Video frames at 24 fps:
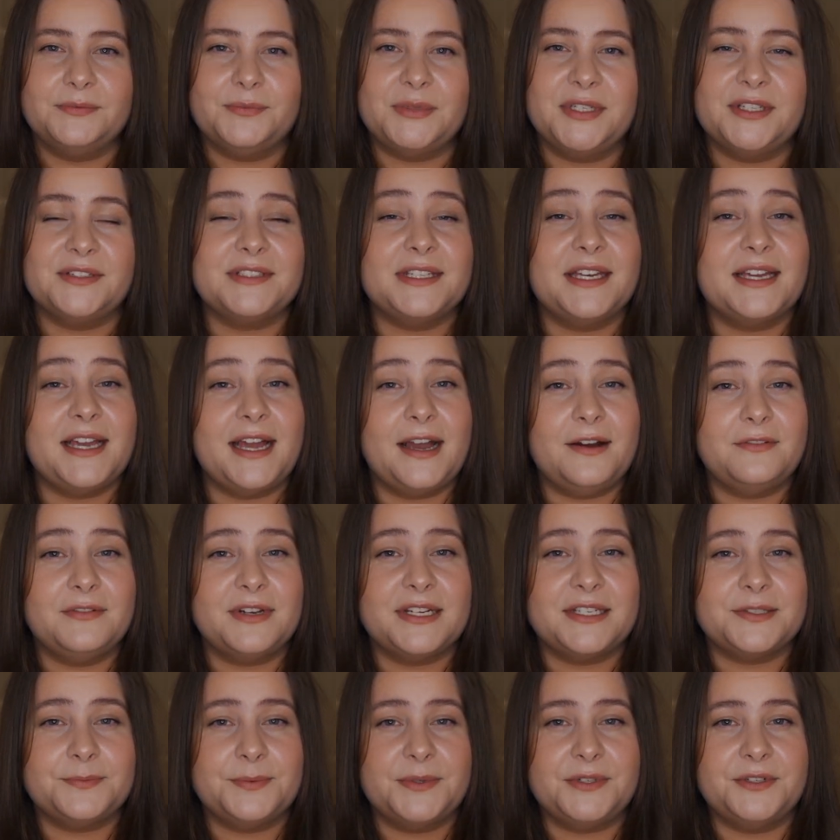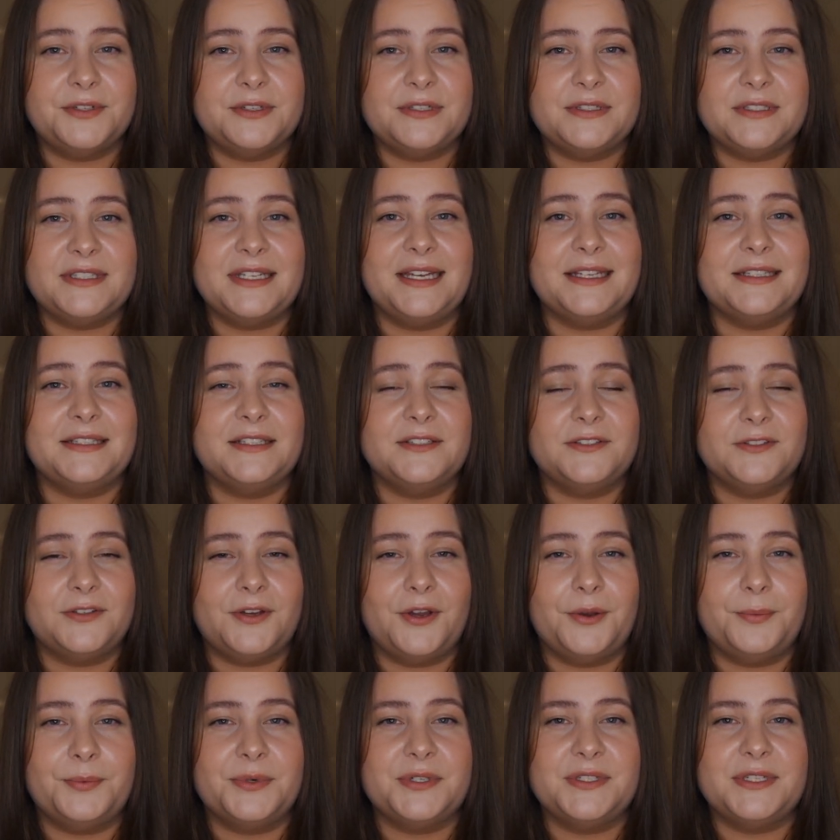because I have experienced that the
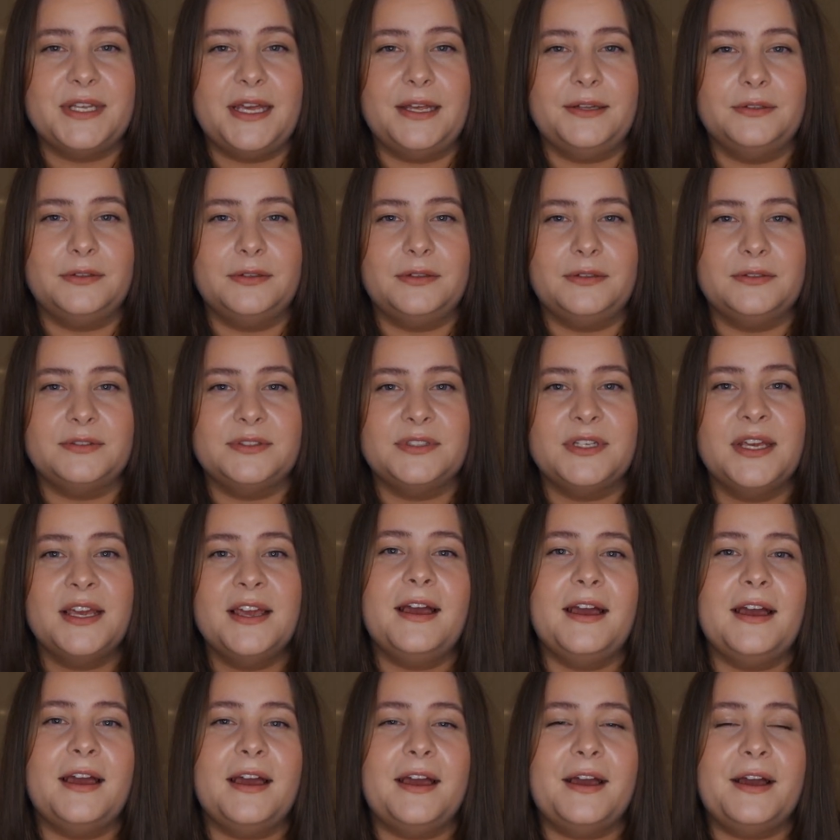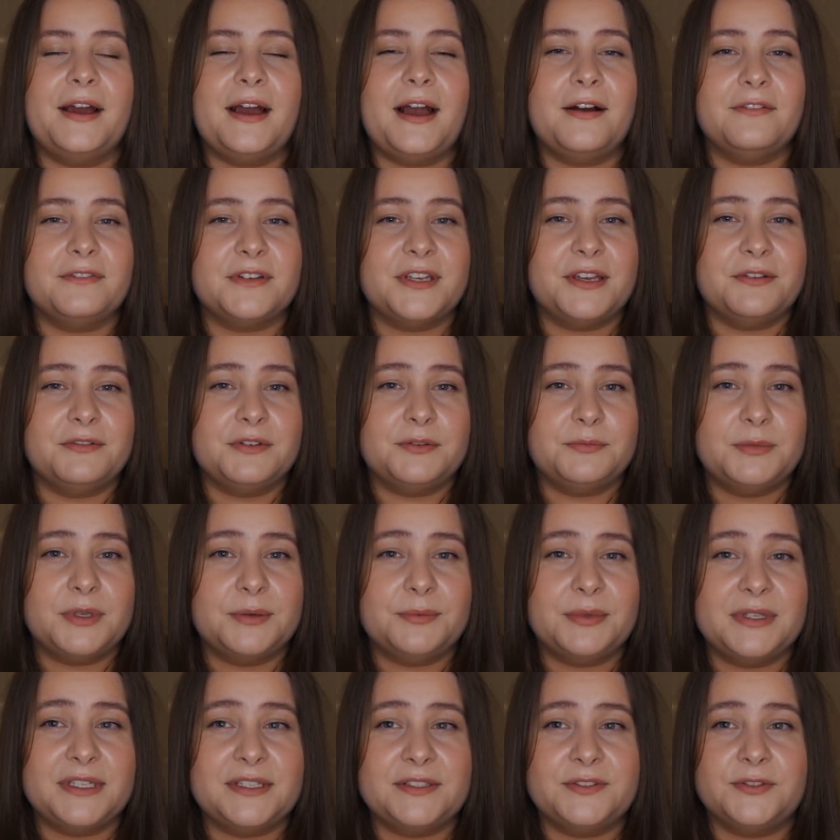Cypher sandals have given me
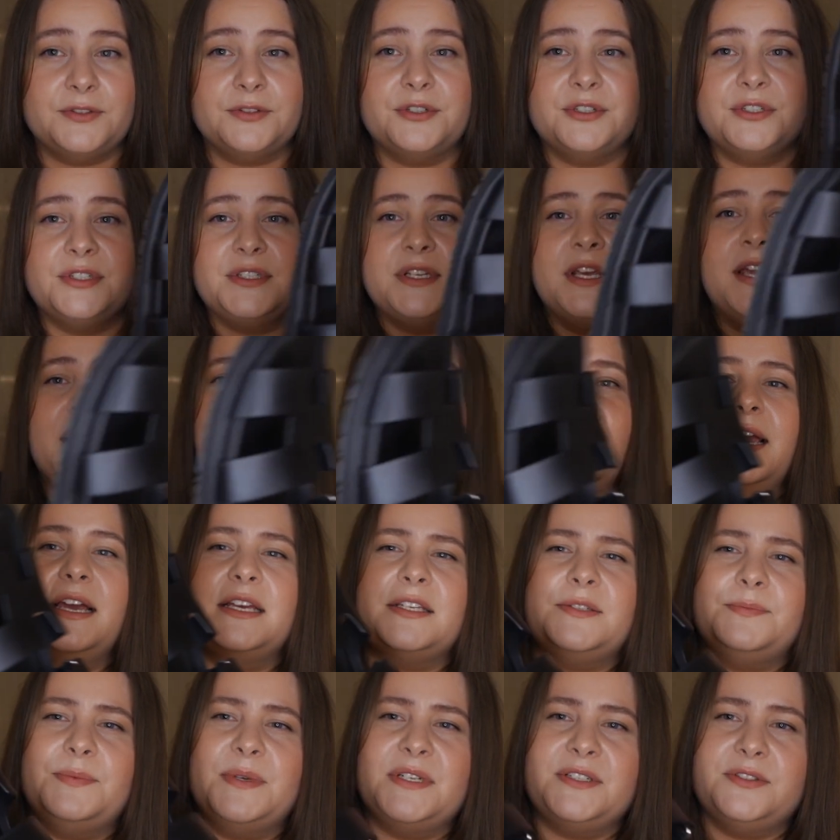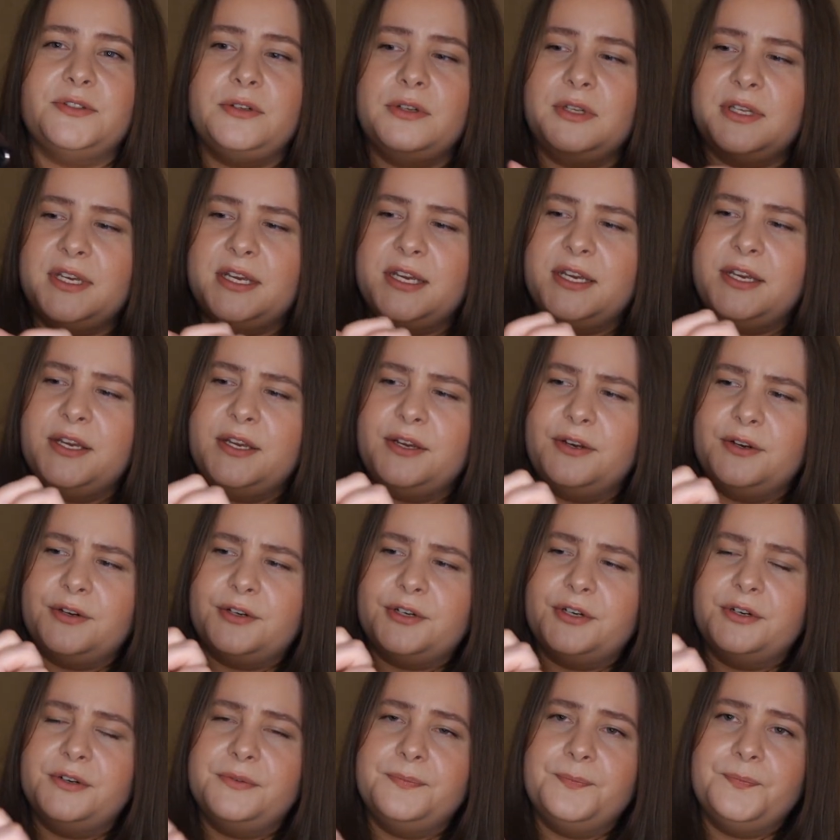blisters, especially
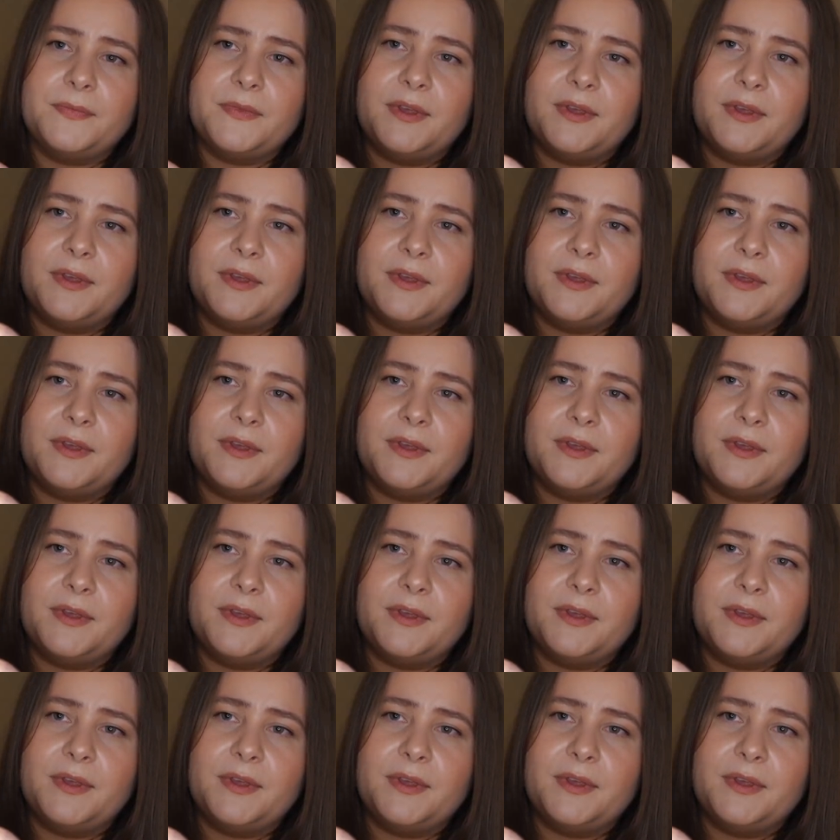here.